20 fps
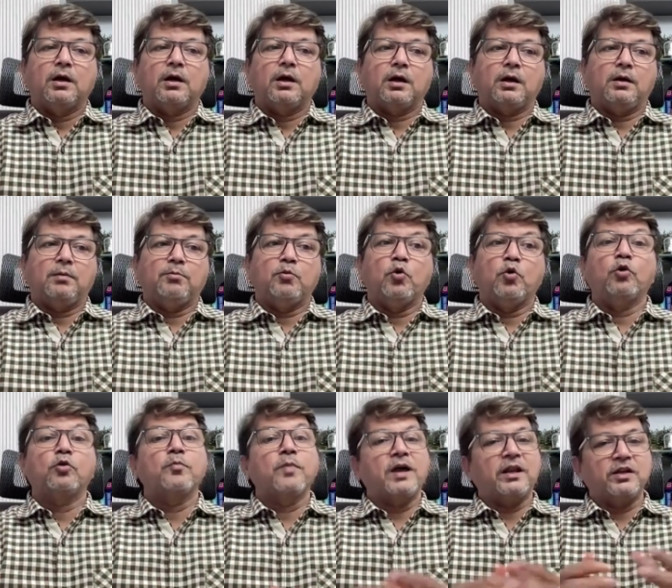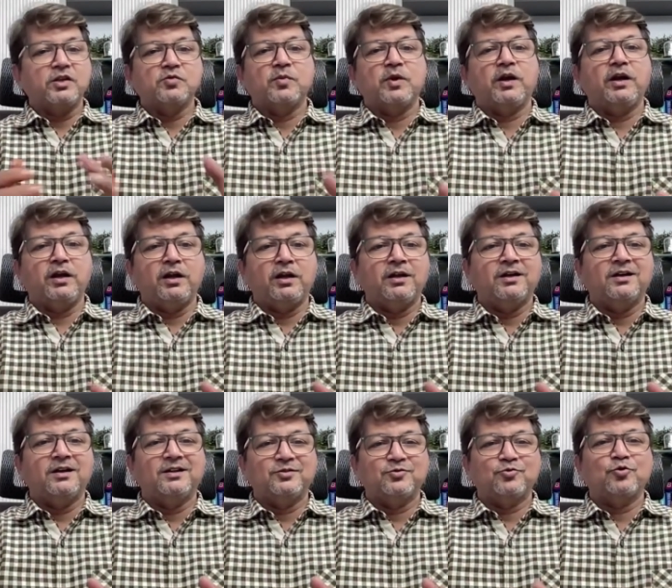more management
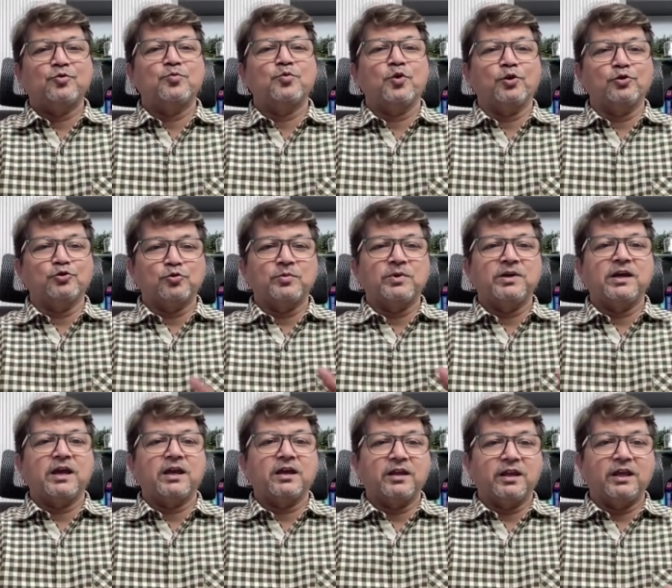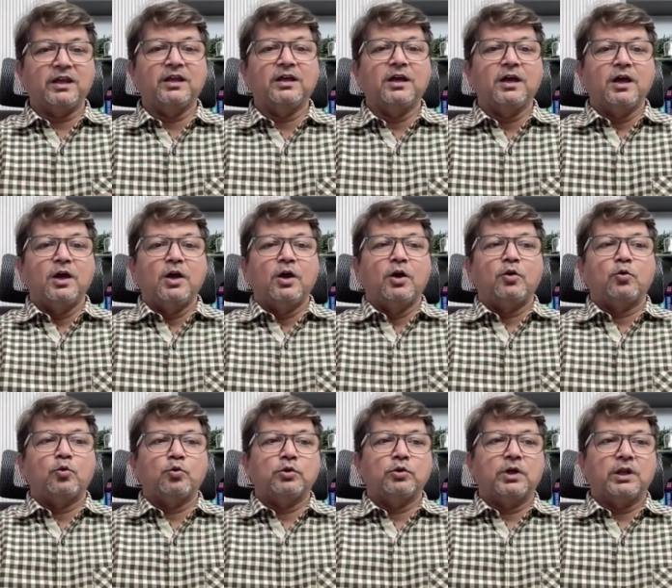should be also be agreeing
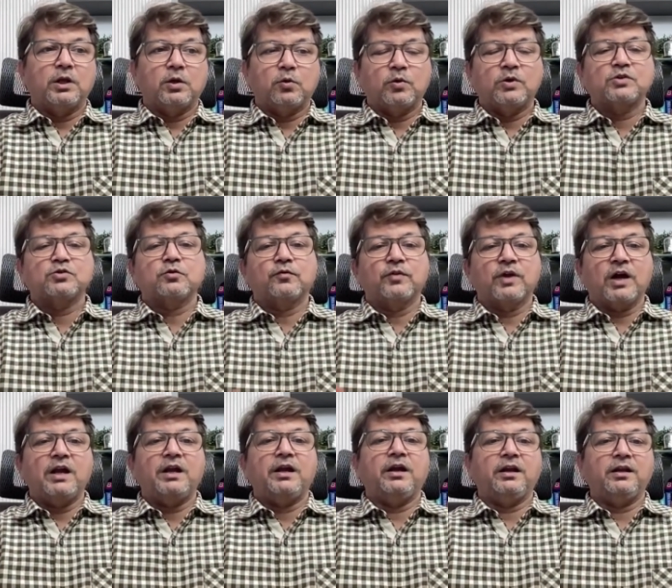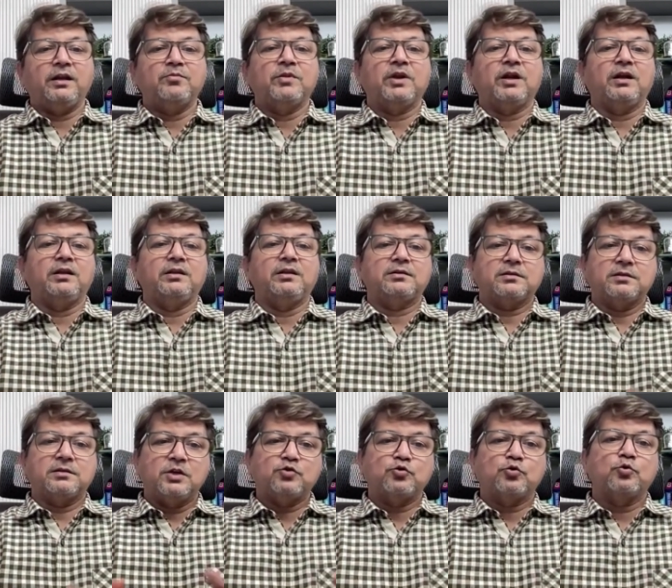to the request of the IT team that
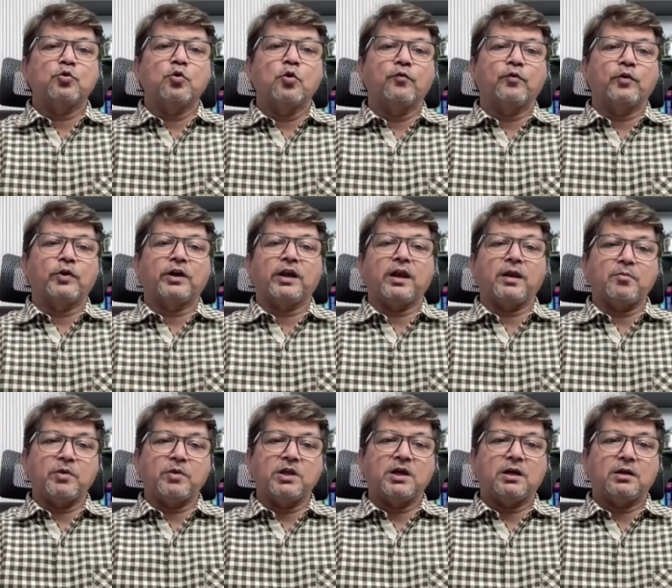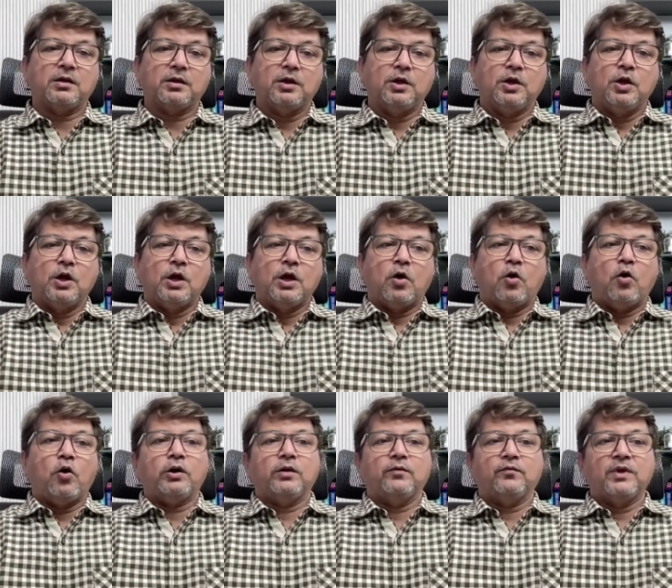they should go for an MDR,
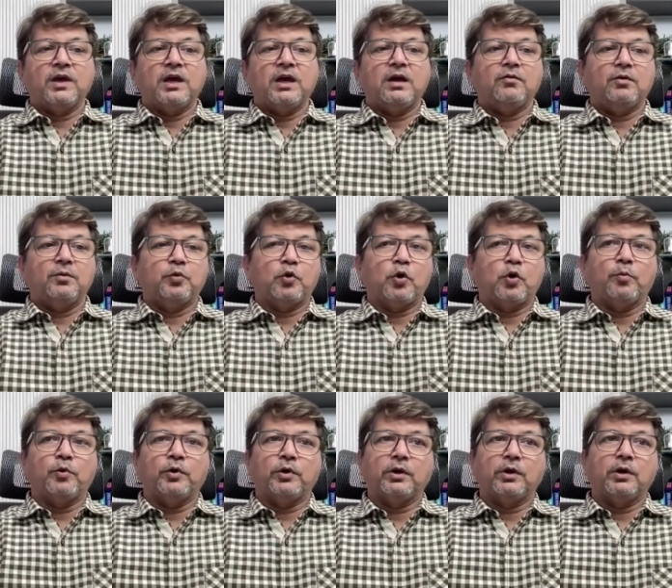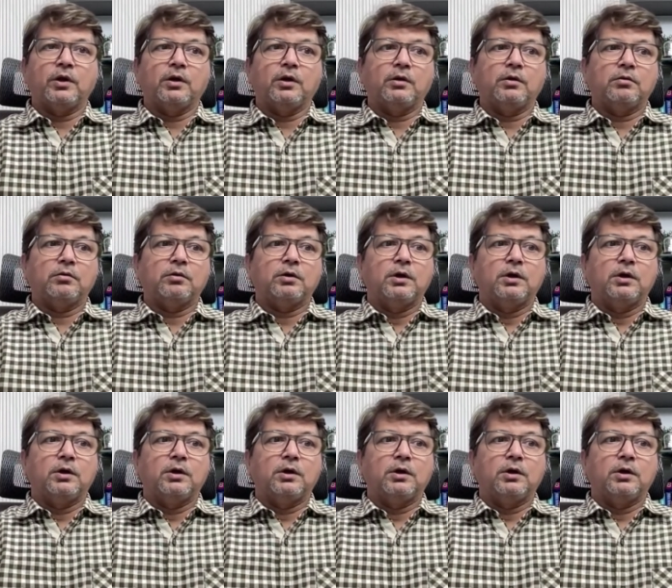or if they have a proper